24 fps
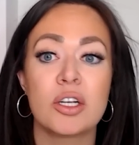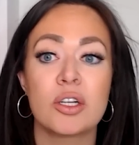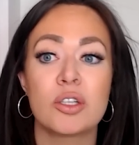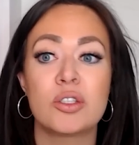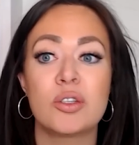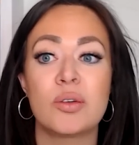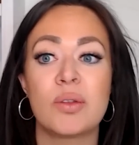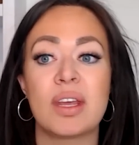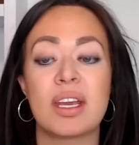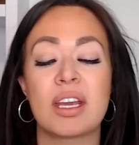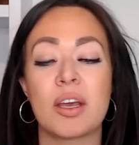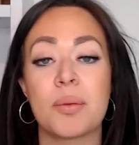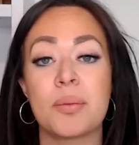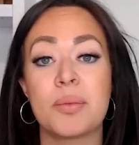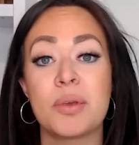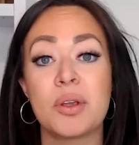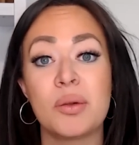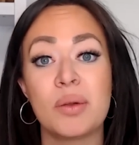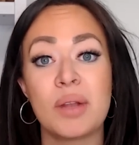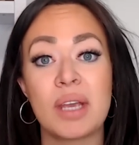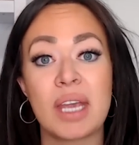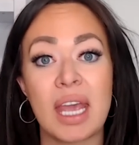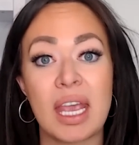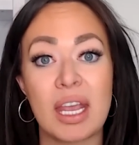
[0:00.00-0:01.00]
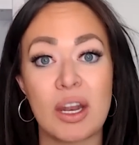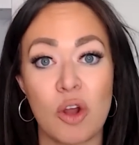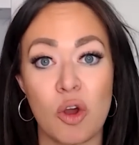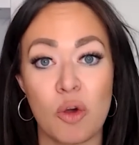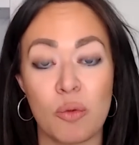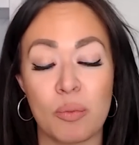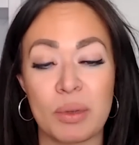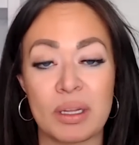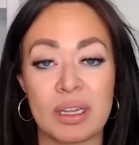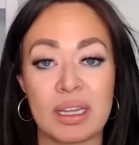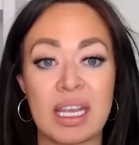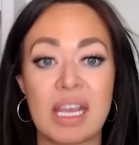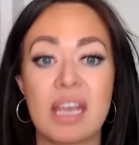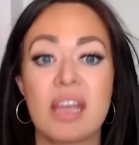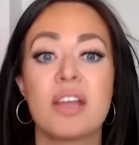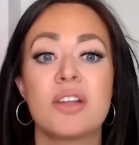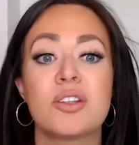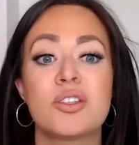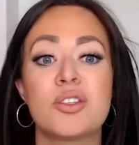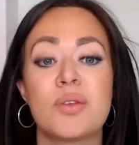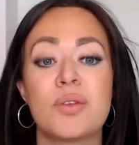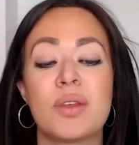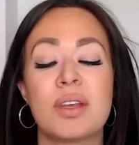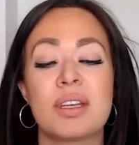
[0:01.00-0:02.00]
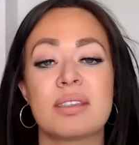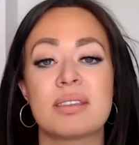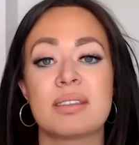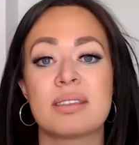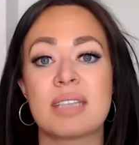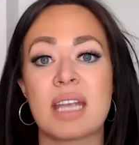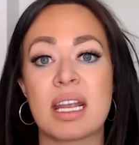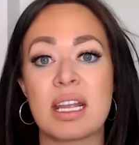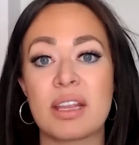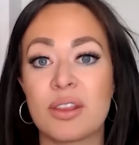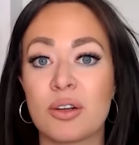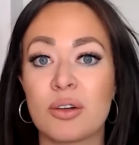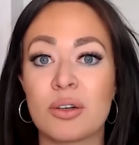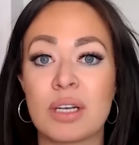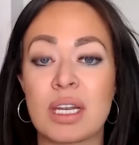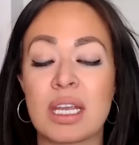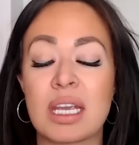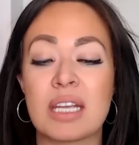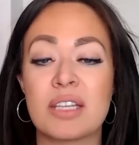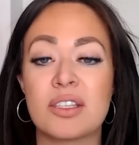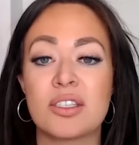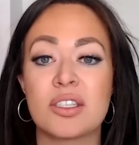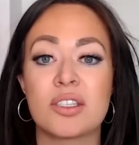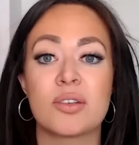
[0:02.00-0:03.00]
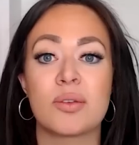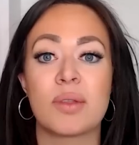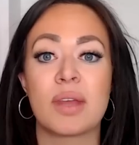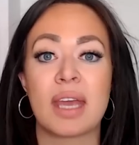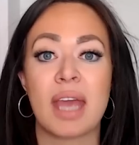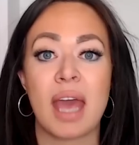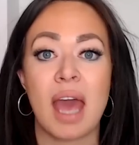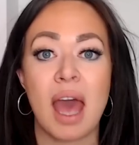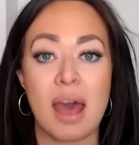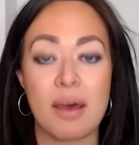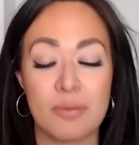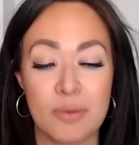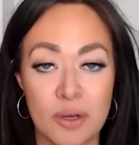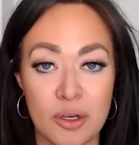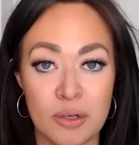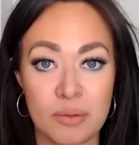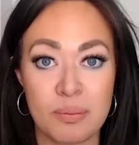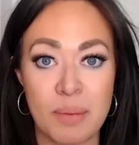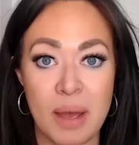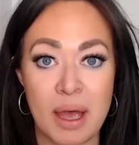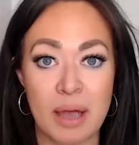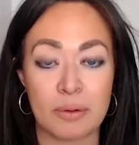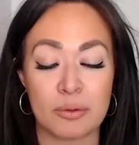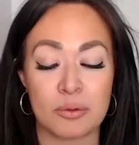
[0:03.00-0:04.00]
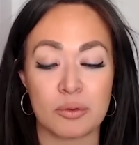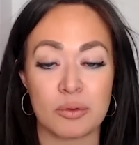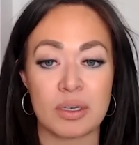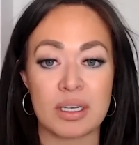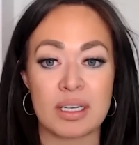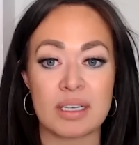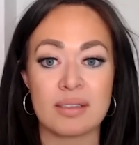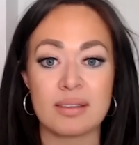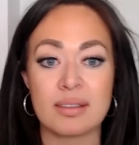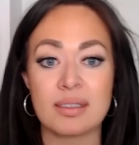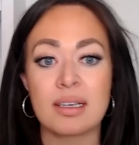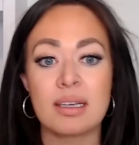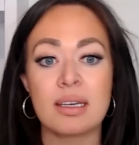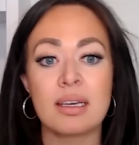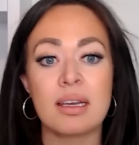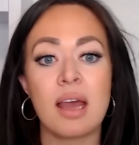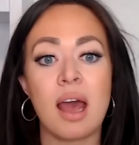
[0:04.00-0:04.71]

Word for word: Do they communicate openly? Do they state their needs? Do they have good boundaries?